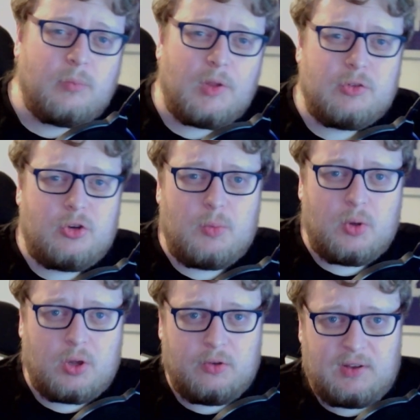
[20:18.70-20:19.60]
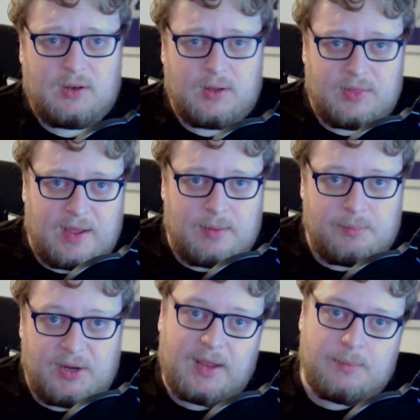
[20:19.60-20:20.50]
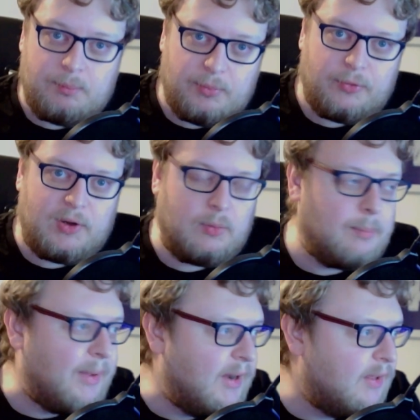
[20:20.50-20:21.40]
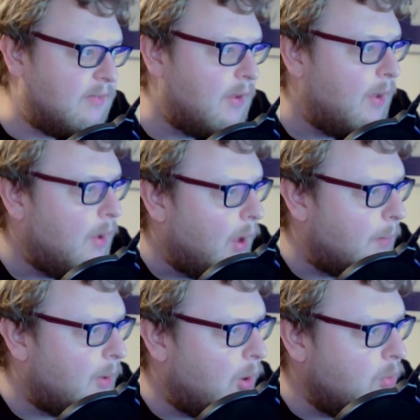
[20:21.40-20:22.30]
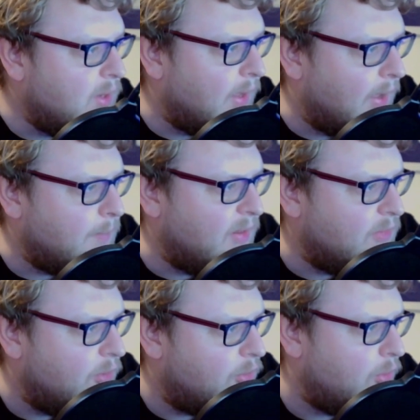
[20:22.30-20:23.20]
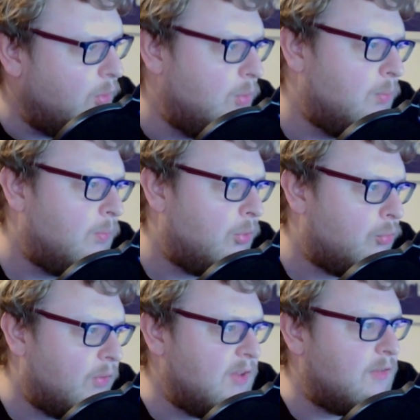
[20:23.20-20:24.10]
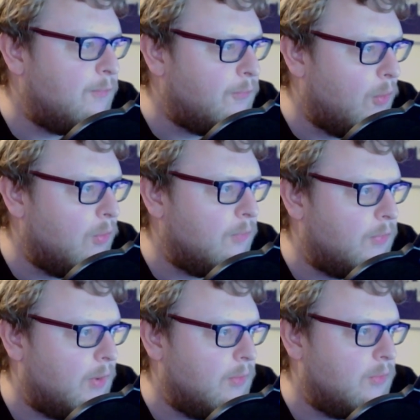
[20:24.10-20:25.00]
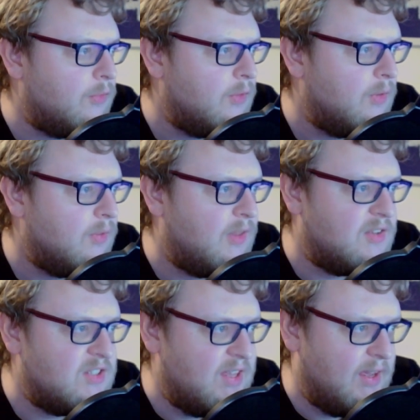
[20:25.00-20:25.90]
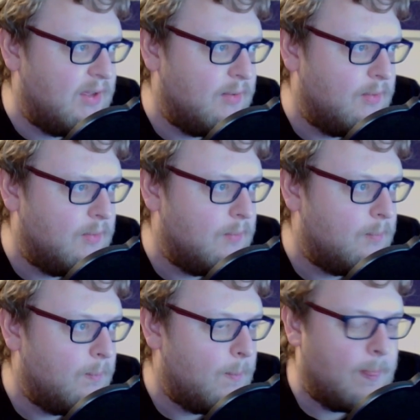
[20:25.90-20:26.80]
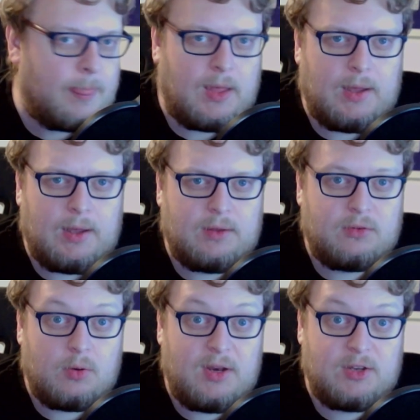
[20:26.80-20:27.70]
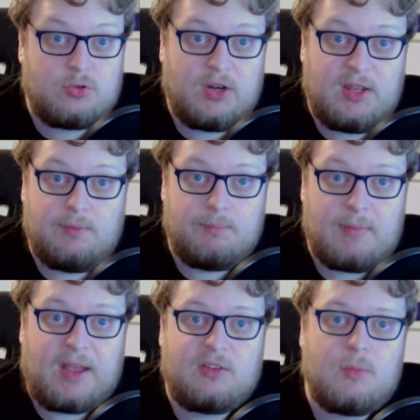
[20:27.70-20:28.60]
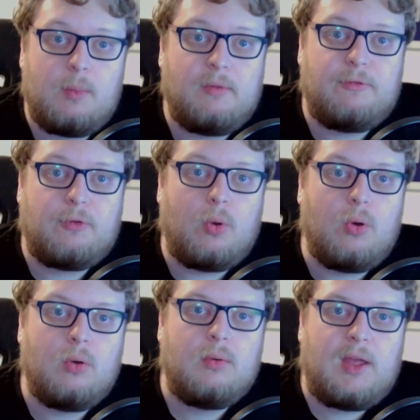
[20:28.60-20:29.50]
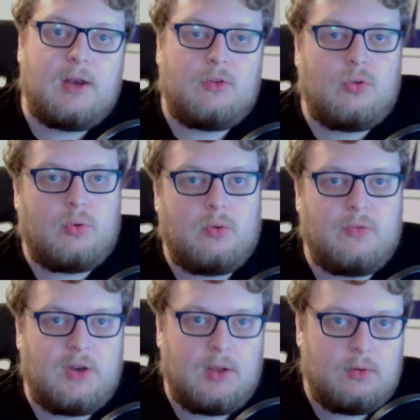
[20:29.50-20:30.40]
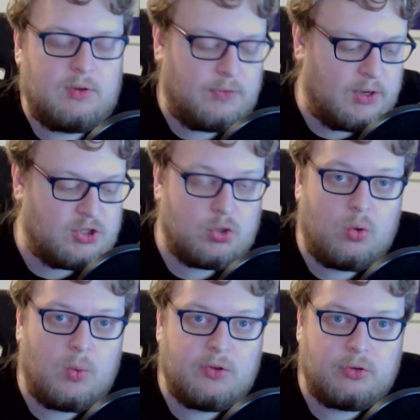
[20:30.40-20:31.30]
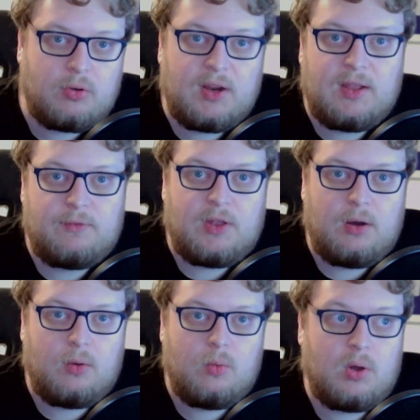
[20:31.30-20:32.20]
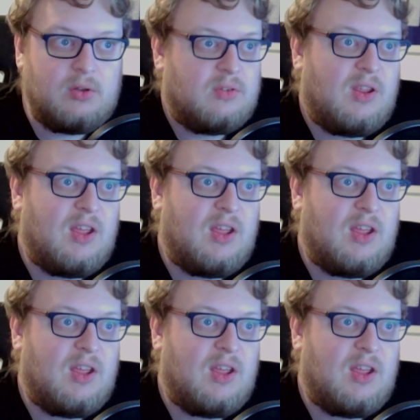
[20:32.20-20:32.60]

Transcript: to do more content like that. But again, before anyone panics, I'm only aiming to do 3 to 4 of those this year. So literally maximum of 4 editorial videos. If they're short ones, great. If they're long ones,